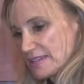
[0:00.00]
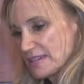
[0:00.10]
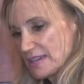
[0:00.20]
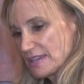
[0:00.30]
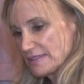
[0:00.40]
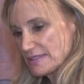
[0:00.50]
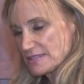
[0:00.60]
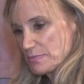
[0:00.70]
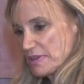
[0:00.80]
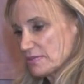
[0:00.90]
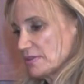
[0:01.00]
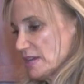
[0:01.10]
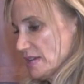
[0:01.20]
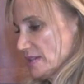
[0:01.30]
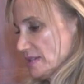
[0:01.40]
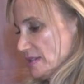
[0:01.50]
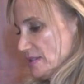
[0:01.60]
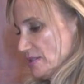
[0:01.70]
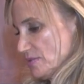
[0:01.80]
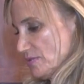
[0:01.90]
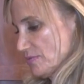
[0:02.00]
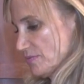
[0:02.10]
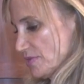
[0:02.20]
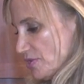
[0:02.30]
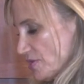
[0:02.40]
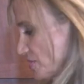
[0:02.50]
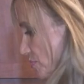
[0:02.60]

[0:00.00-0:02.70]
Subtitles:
Okay, that's about, we're going to